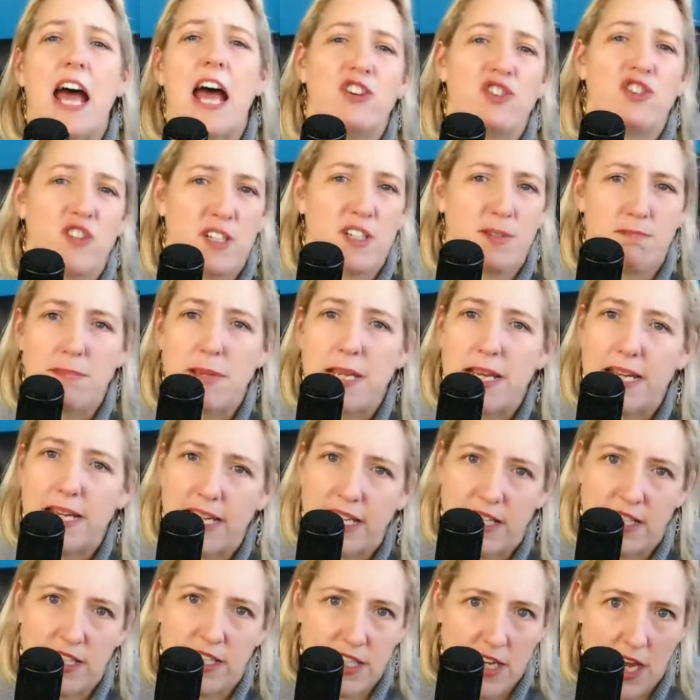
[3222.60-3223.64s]
100
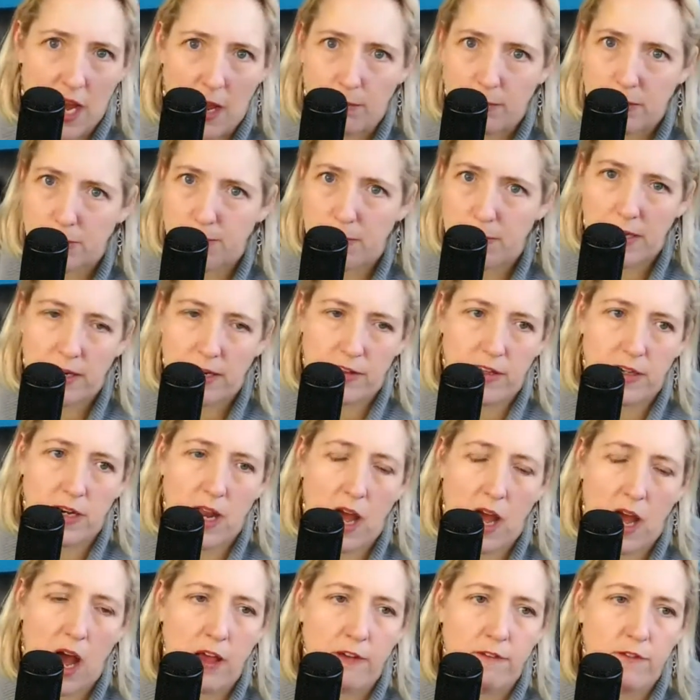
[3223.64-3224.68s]
million times better than
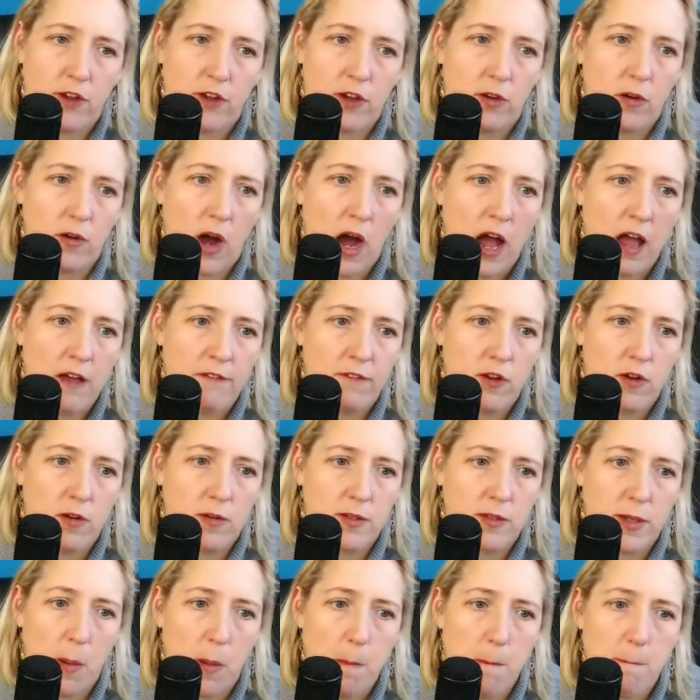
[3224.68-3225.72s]
iView.
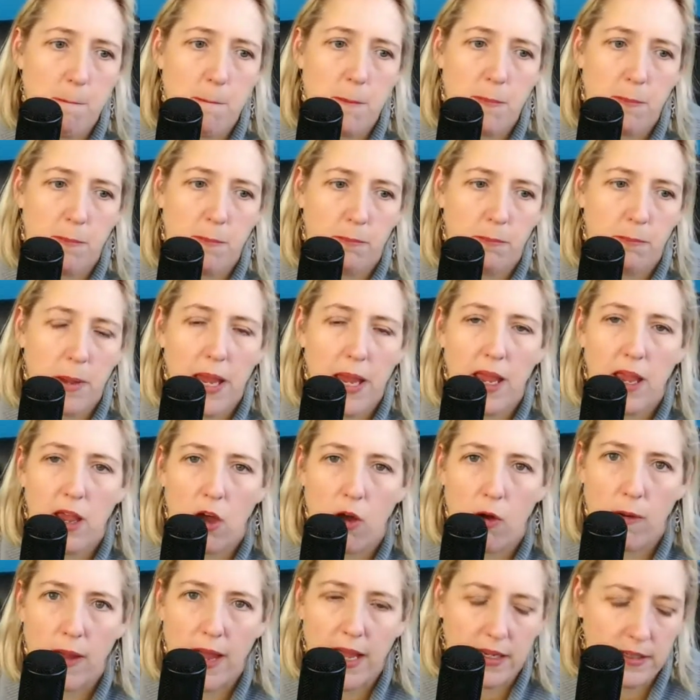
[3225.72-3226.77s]
iView's a
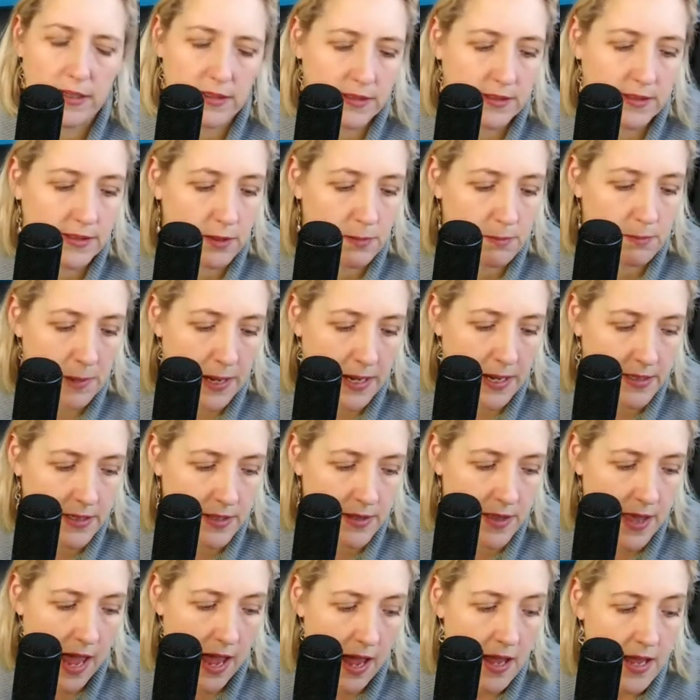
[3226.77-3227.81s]
POS compared to
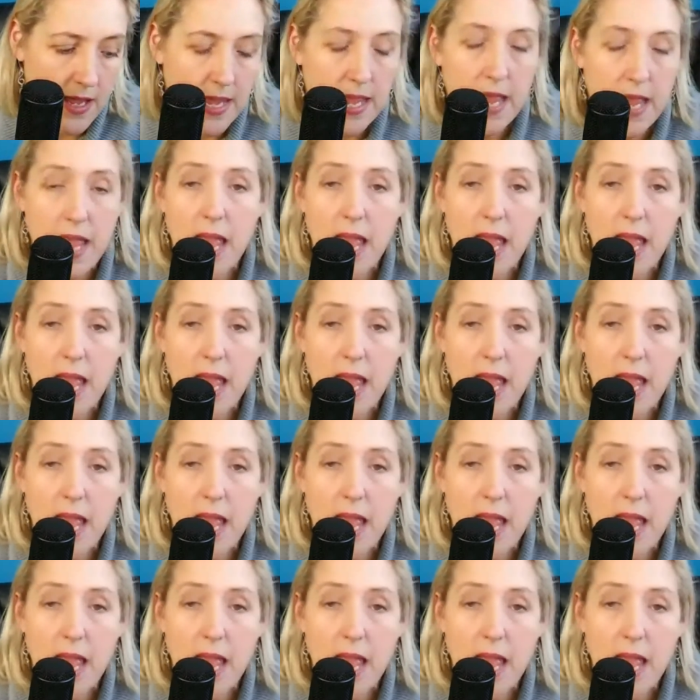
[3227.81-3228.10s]
that.